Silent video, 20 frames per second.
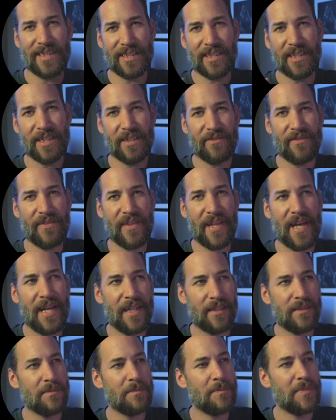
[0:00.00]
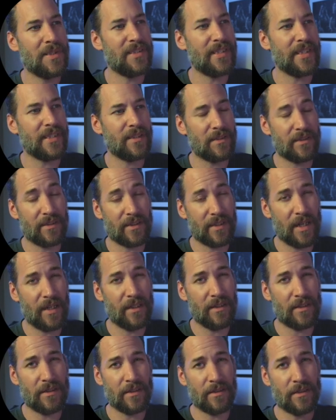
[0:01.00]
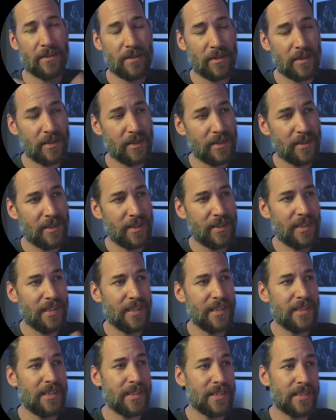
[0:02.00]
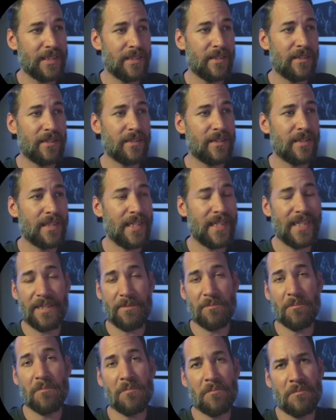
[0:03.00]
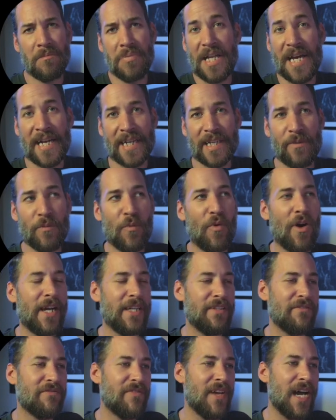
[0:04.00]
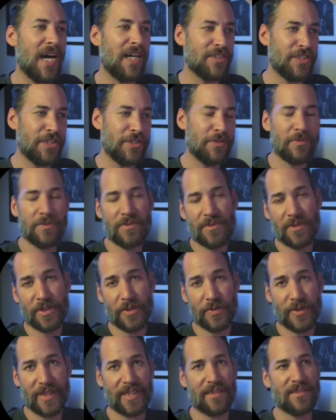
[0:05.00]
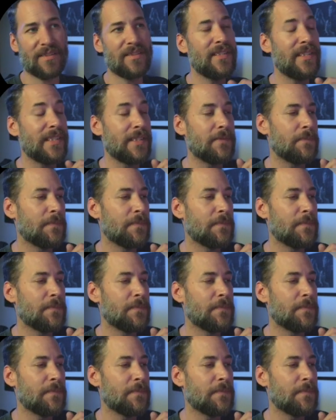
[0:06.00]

of that particular color in a black and white value to an extent.